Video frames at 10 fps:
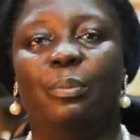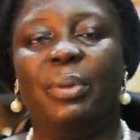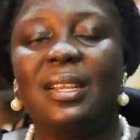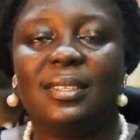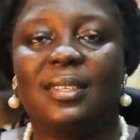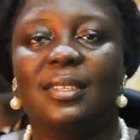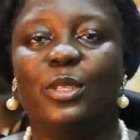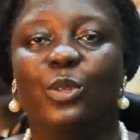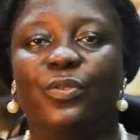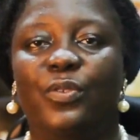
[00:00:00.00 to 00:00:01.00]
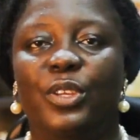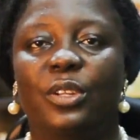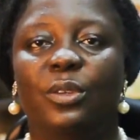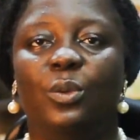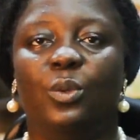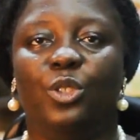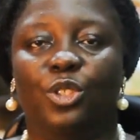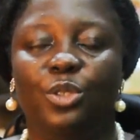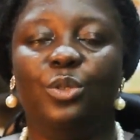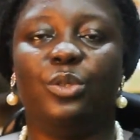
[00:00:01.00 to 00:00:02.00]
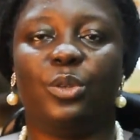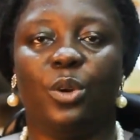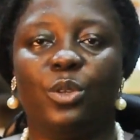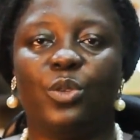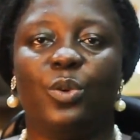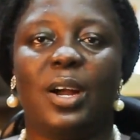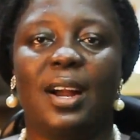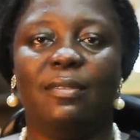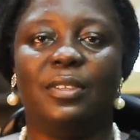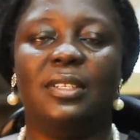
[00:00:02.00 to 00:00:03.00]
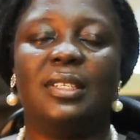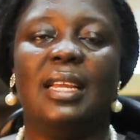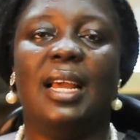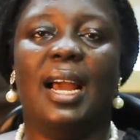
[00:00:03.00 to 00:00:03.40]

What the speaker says: persons you feel should also have it,